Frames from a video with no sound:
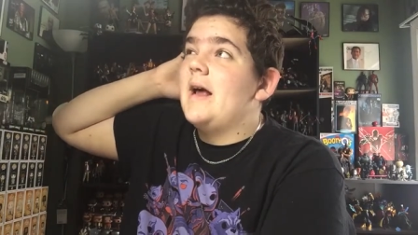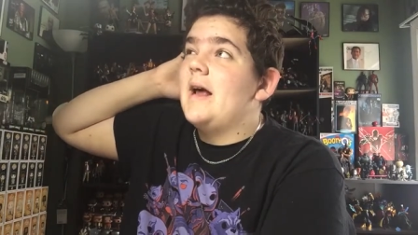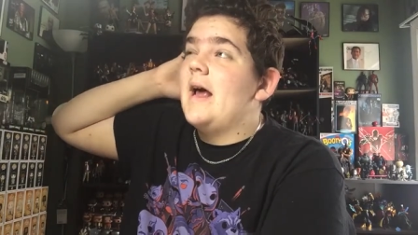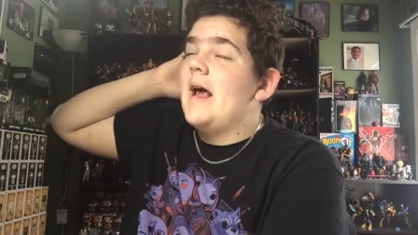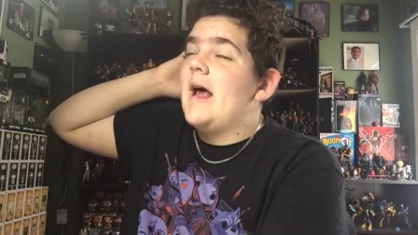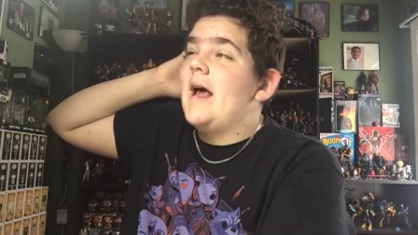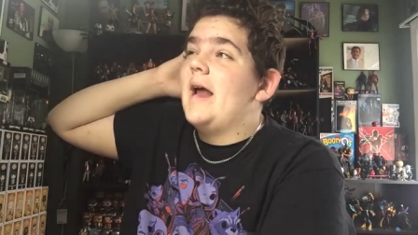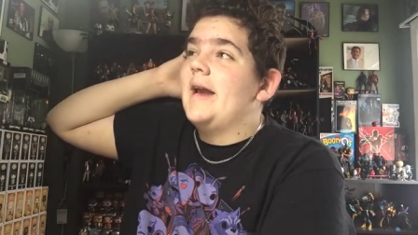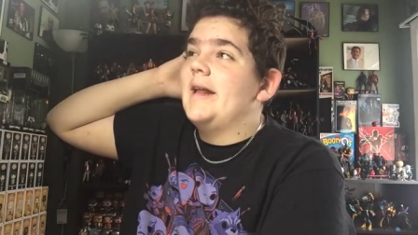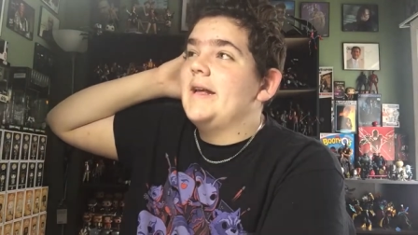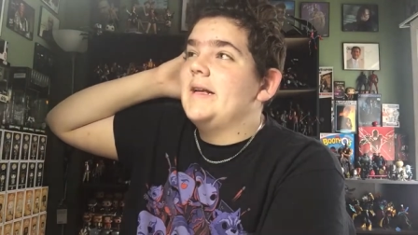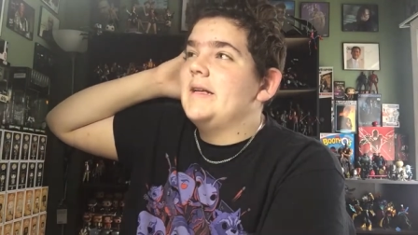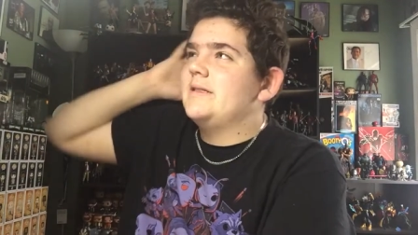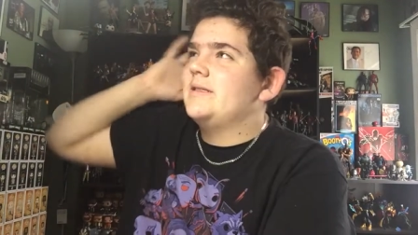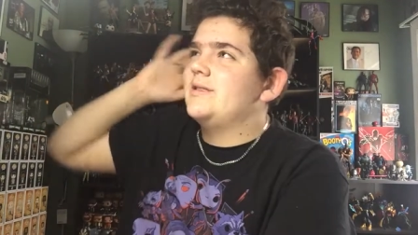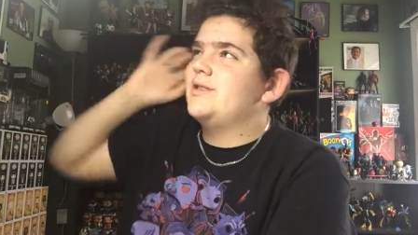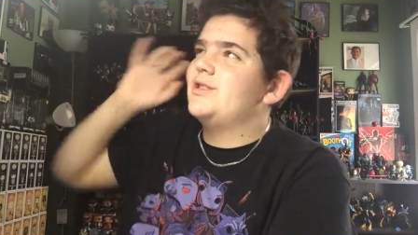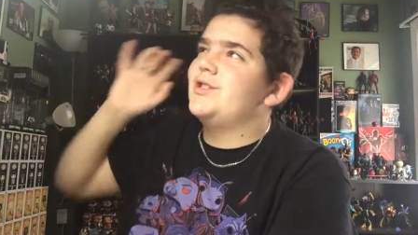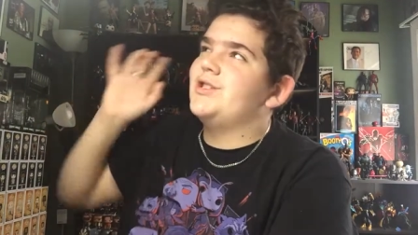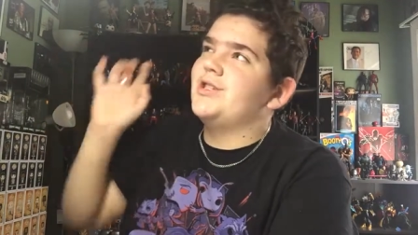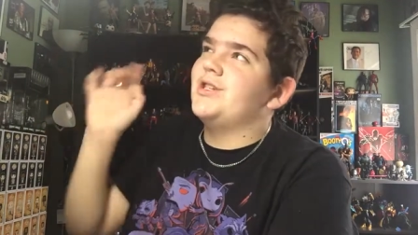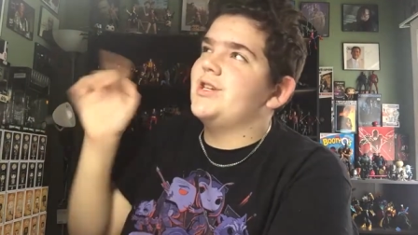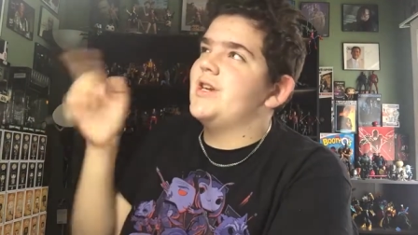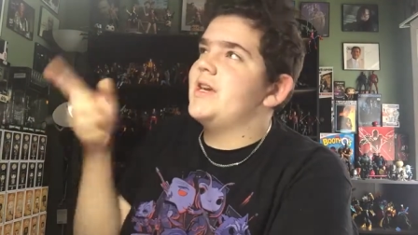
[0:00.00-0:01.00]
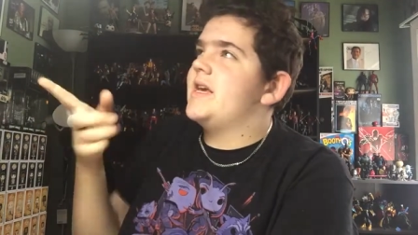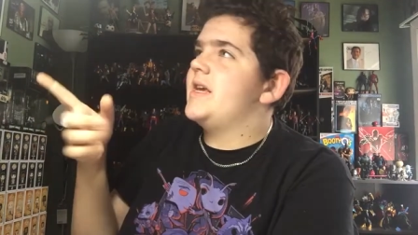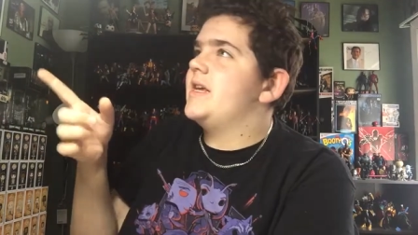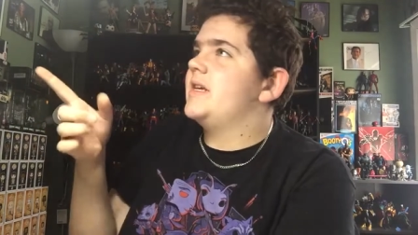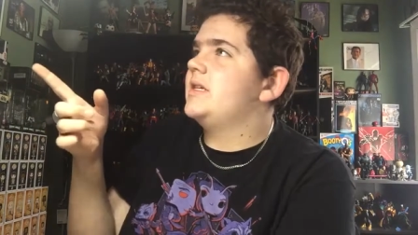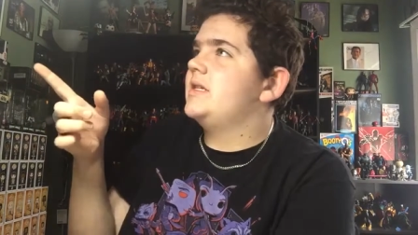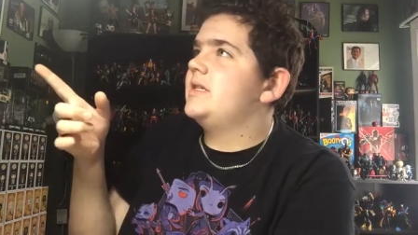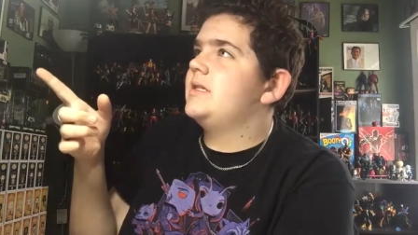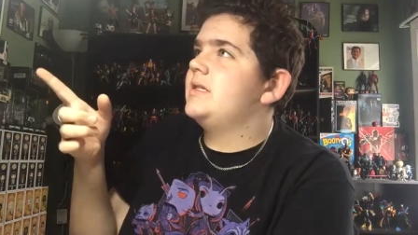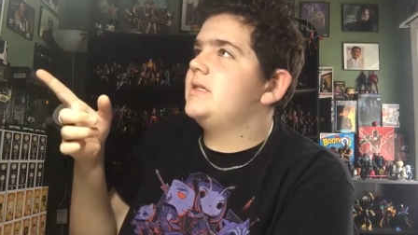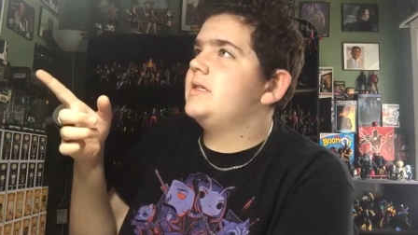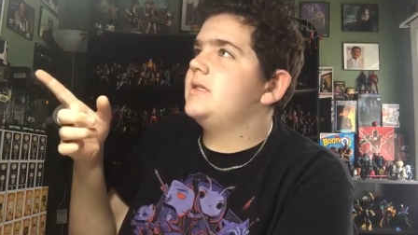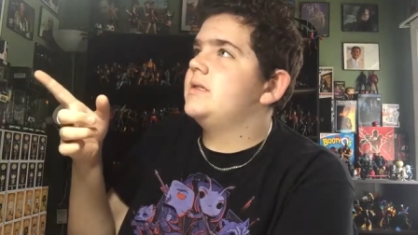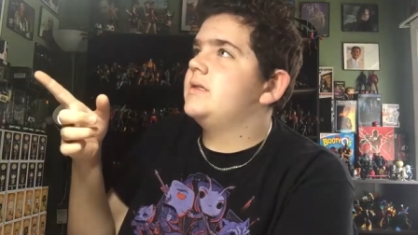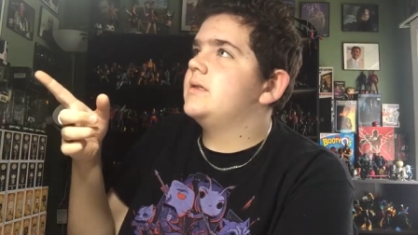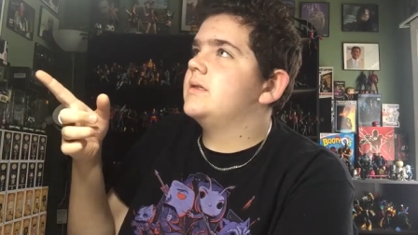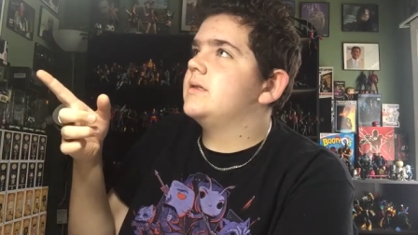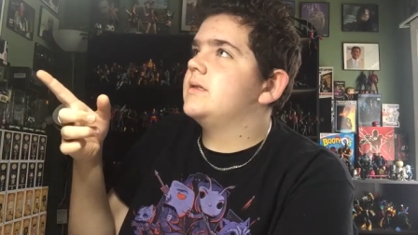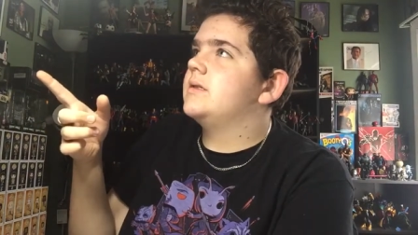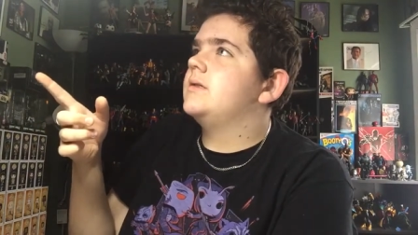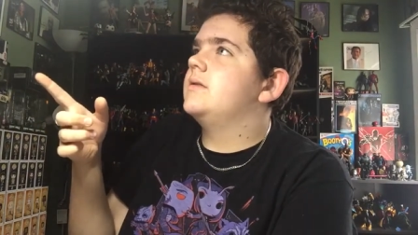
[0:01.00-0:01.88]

I had a chase.